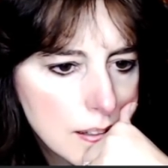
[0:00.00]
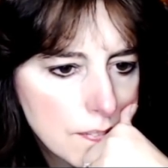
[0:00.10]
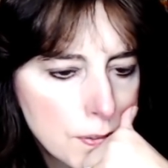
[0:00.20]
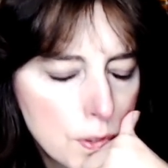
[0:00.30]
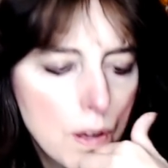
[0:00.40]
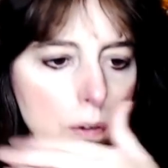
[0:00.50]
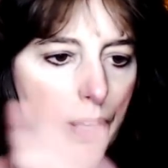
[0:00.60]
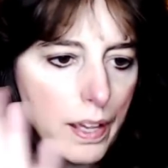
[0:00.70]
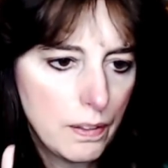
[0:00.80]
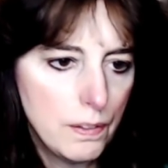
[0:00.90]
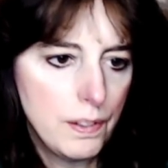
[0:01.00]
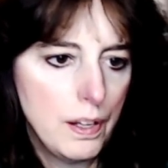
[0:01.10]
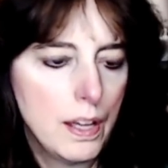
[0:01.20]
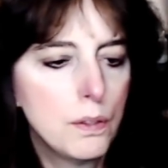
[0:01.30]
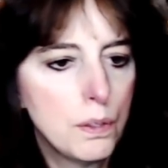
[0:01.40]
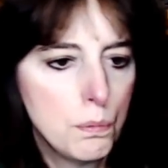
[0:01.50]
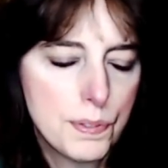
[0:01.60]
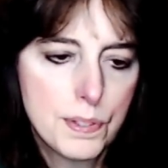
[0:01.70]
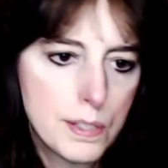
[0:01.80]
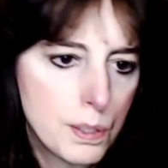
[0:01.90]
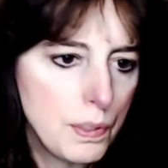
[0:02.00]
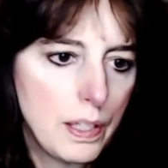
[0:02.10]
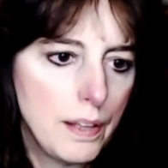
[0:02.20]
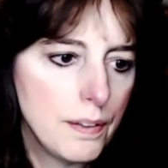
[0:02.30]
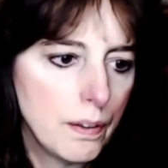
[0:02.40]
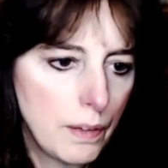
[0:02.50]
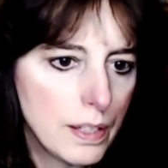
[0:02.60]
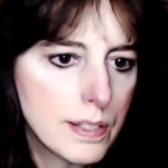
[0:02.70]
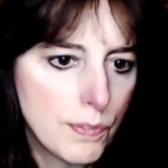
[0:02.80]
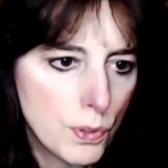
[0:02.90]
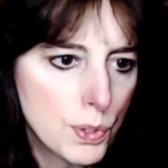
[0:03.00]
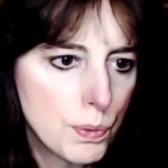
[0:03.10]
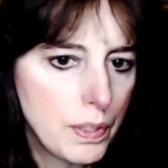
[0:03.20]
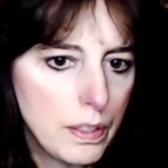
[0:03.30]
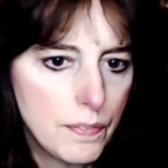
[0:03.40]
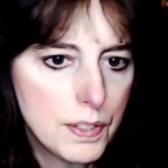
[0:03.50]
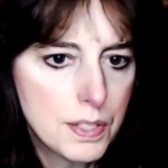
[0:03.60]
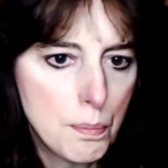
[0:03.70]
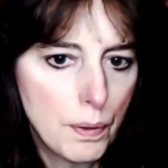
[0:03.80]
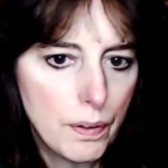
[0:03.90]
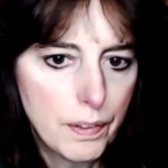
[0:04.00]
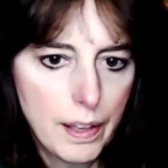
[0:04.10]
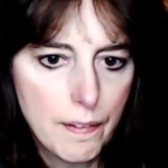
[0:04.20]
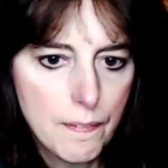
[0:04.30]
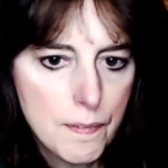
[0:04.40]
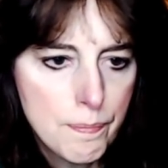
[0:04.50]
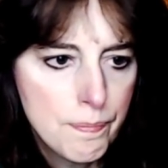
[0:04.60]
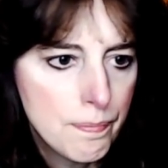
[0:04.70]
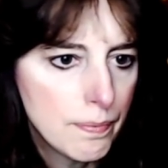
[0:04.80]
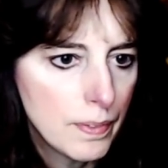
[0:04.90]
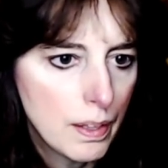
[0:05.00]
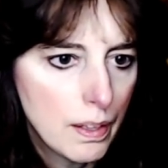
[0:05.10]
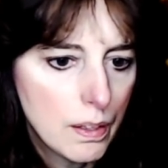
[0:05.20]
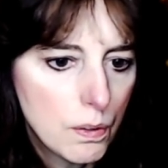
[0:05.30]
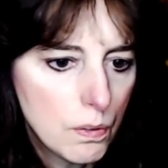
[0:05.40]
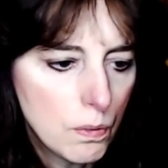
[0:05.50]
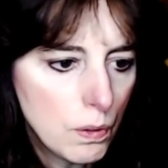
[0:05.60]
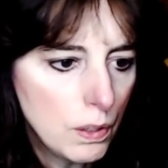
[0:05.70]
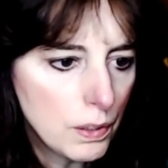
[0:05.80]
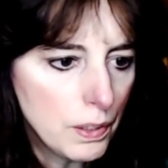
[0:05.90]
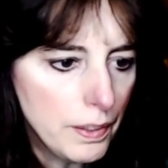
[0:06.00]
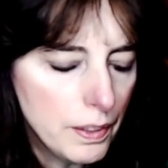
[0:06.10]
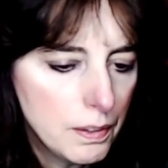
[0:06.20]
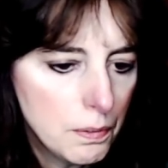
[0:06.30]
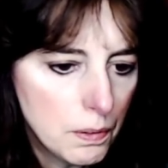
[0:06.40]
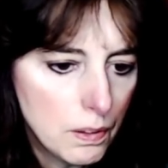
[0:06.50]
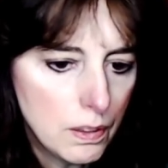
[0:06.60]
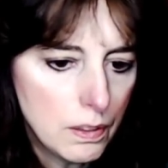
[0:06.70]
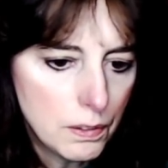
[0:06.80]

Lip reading: Okay, good. I thought it was this weekend. Okay, it's the first weekend of December. Okay. We're all good. We're all